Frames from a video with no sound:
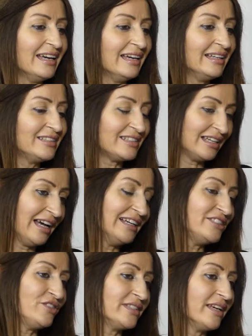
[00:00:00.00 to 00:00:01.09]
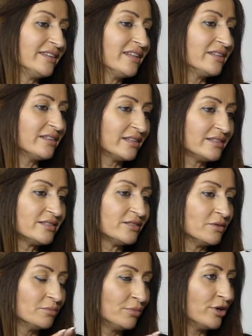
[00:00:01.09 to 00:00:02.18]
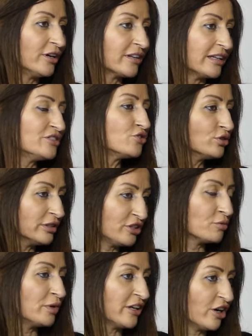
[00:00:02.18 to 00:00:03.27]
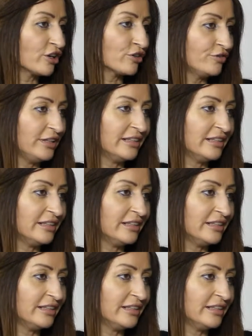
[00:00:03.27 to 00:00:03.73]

And as you said, that this book is truly your biography.